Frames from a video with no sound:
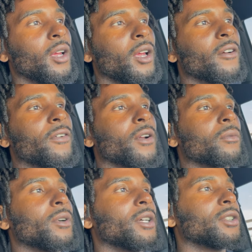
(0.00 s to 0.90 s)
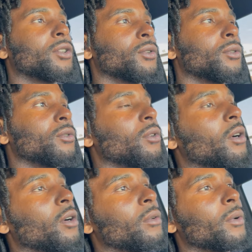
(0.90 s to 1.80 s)
And for the ones who
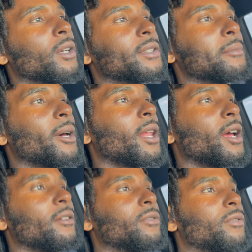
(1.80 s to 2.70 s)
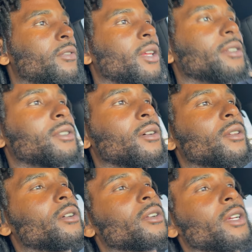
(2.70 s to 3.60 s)
was in my life, that's no
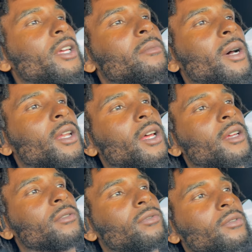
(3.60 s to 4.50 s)
longer in my life,